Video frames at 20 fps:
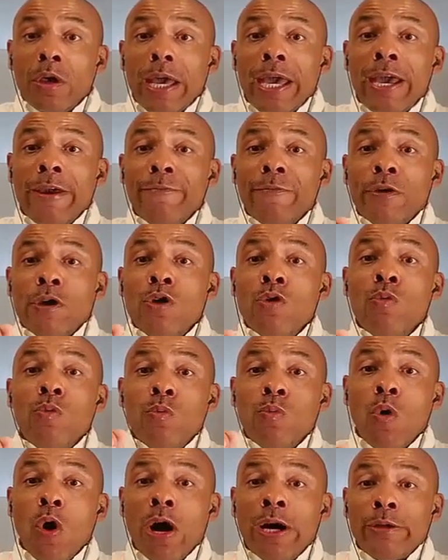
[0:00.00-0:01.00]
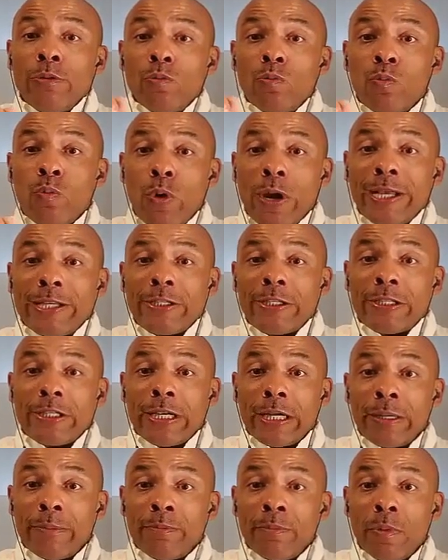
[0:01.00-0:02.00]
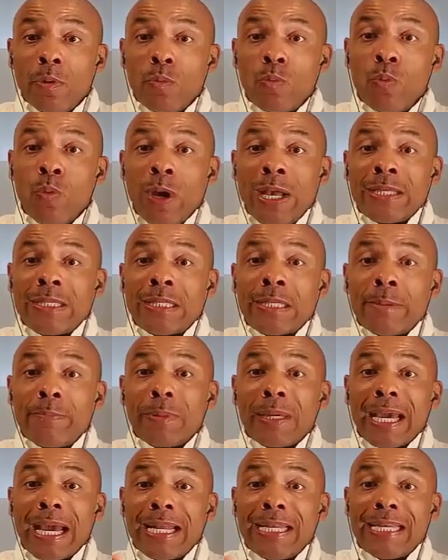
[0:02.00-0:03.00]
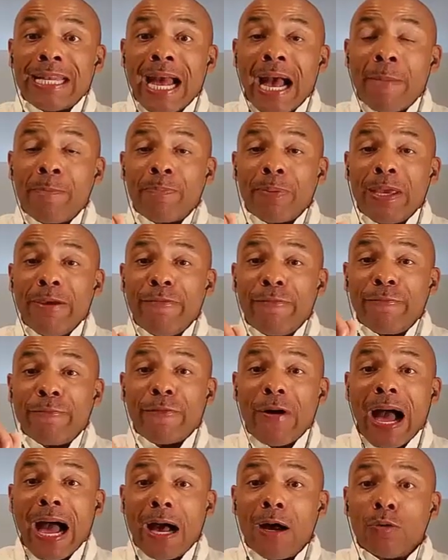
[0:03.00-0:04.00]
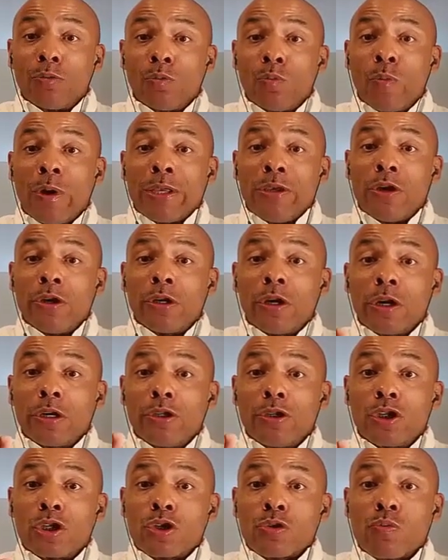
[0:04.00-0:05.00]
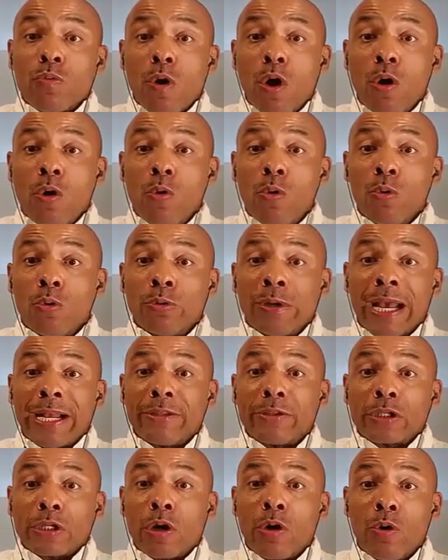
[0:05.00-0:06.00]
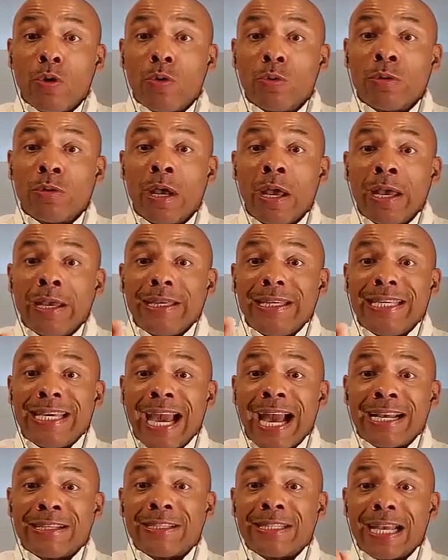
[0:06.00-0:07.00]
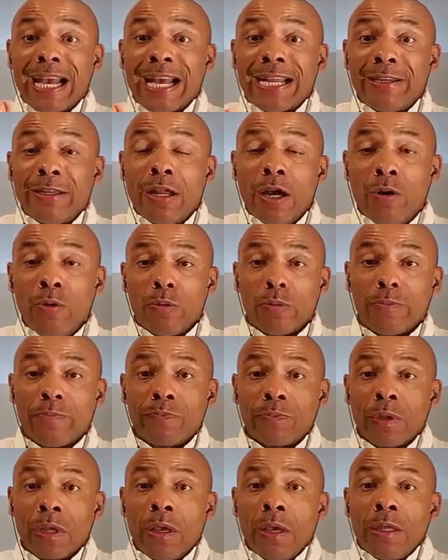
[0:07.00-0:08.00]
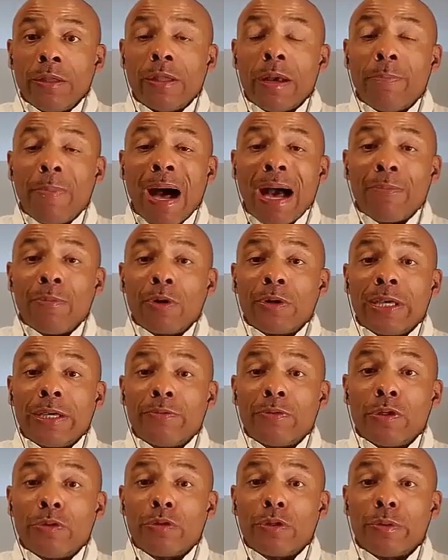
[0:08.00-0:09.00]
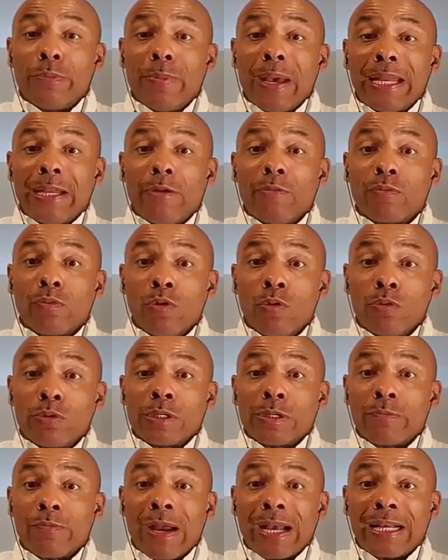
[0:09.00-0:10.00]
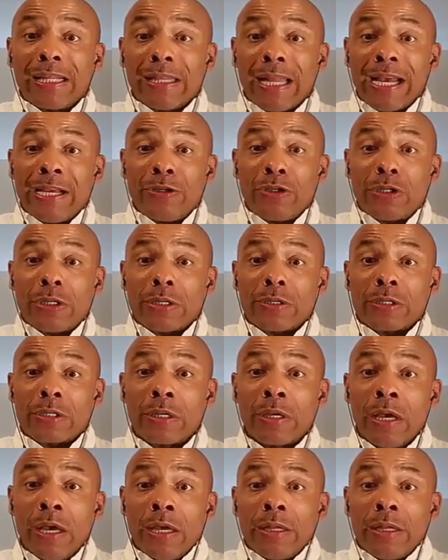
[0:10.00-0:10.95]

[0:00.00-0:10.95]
If you want wisdom, wisdom cannot be found when you're controlled and told yes and no. The Bible gives you too many rules and regulations.